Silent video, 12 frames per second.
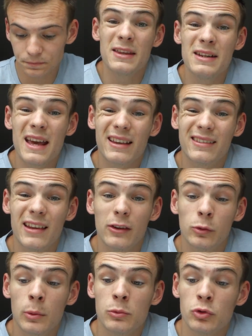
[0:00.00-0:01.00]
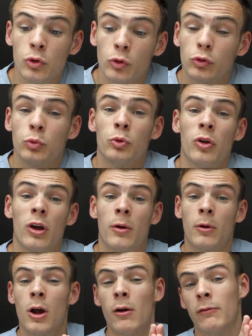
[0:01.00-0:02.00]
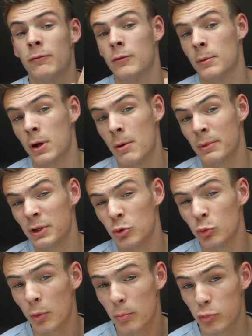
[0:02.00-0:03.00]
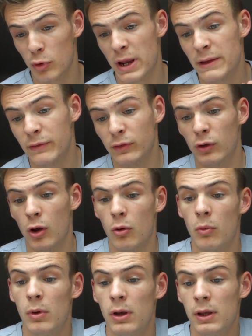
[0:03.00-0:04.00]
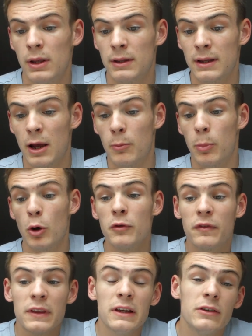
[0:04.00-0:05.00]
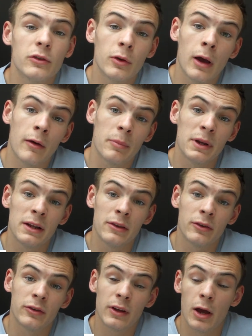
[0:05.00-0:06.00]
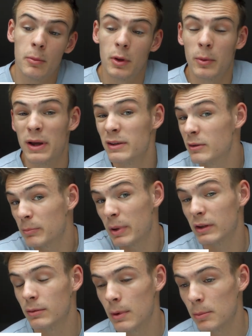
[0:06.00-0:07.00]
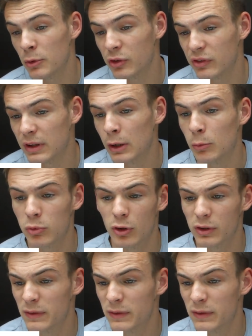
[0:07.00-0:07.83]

The next set of swim shorts were from a company called Brave Soul. Now both of these have been in the sale, by the way. Picked them up on a steal price.